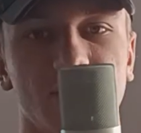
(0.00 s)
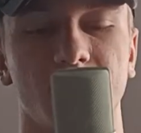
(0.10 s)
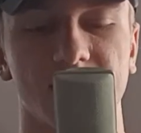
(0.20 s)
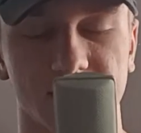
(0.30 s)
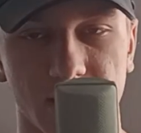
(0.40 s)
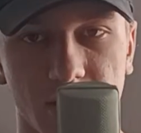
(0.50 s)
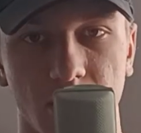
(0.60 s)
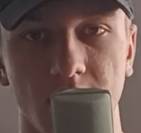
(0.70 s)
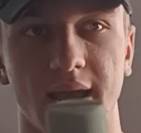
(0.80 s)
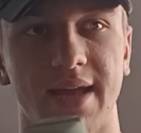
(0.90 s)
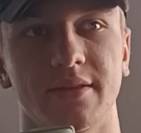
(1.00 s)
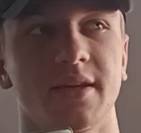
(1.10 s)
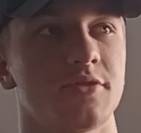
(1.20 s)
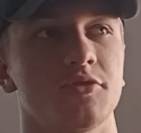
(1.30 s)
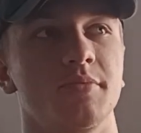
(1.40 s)
at master,
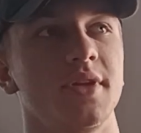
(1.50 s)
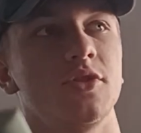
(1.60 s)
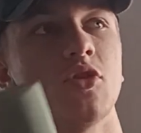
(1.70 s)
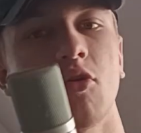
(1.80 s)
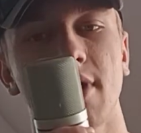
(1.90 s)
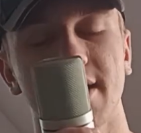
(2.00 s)
and there should be no